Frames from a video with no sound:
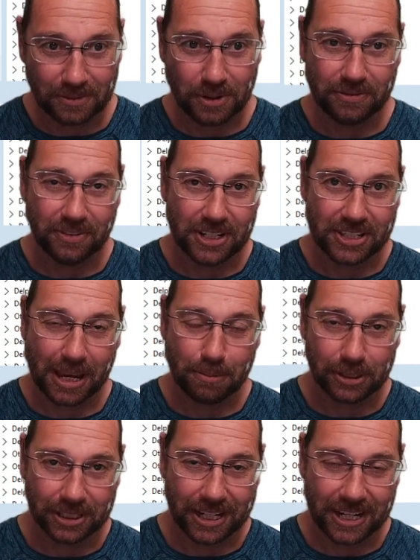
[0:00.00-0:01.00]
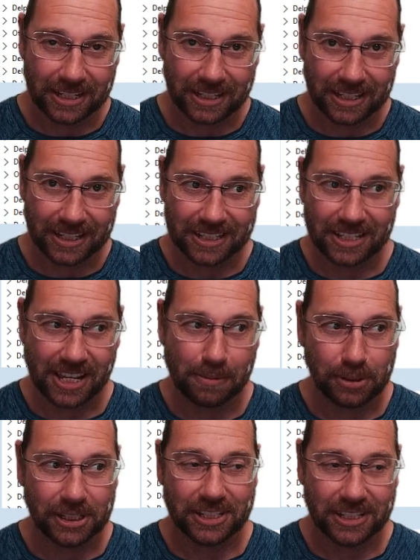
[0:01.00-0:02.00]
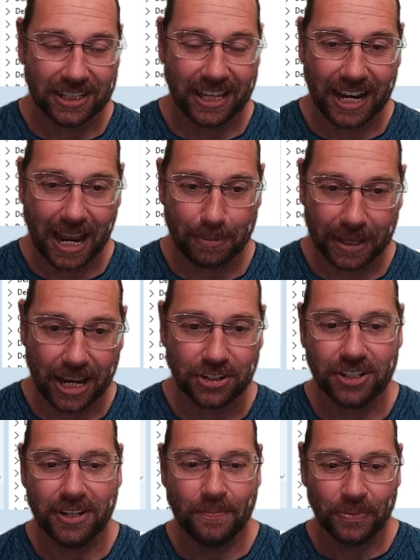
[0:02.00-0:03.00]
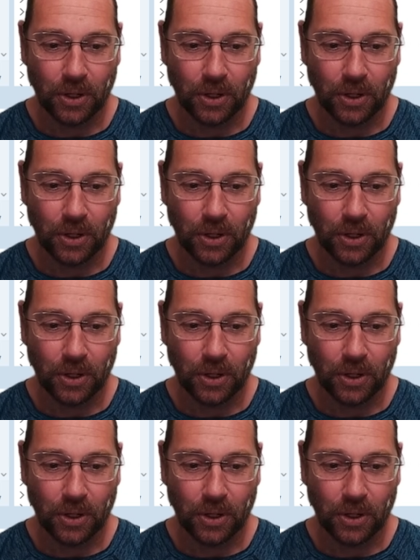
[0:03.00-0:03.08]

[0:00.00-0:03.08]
we've disabled it in our application.